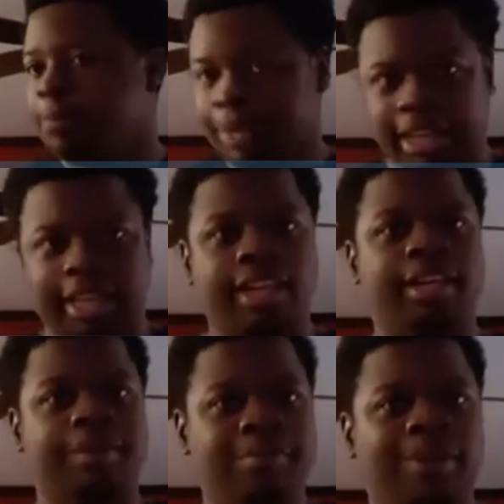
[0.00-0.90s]
be like a
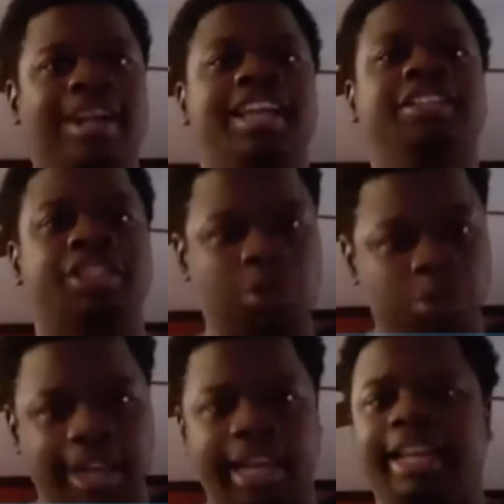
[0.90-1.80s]
good boy, just do
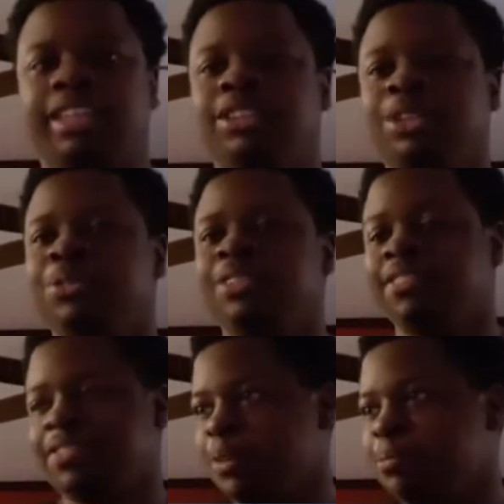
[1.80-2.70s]
what I had to do,
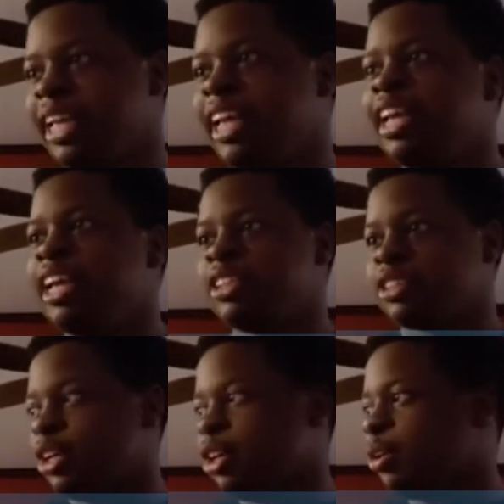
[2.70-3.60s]
you feel me?
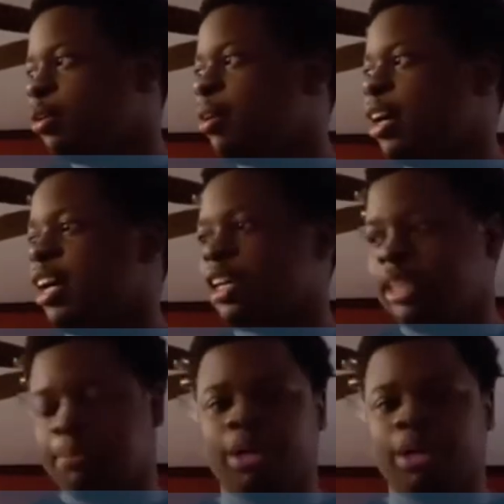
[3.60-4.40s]
So clean